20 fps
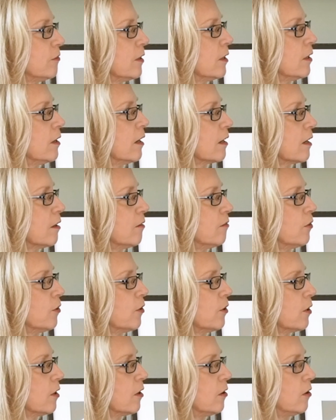and I
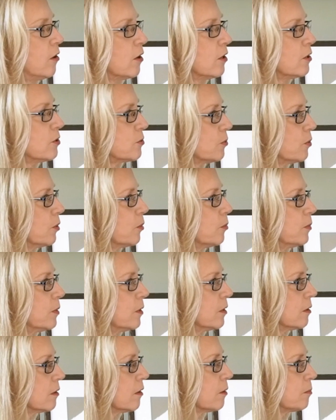converted a large room in
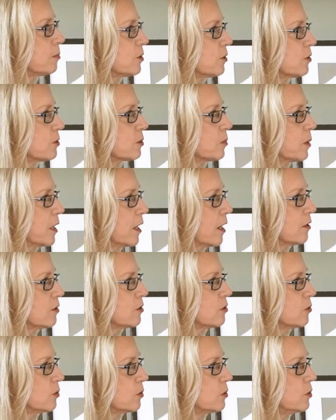the upstairs of my house
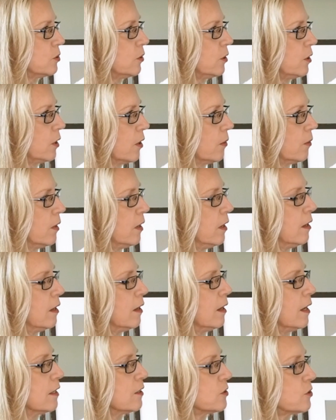to a studio
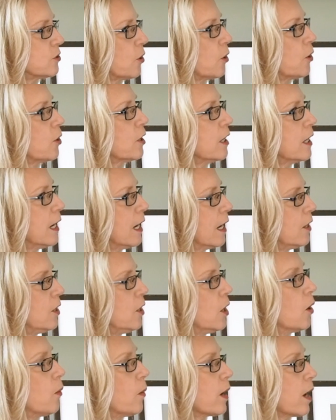and started again,
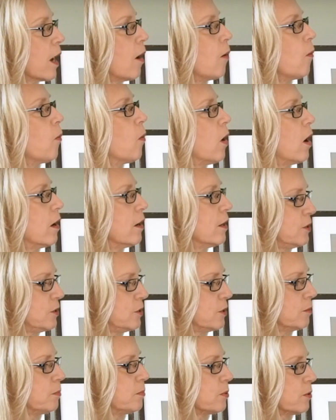knowing I wanted
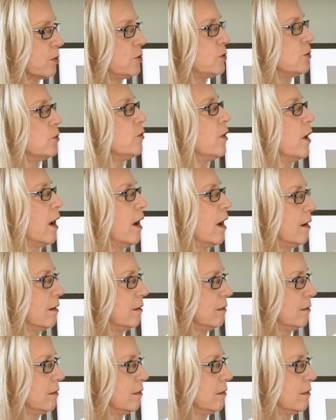to pursue that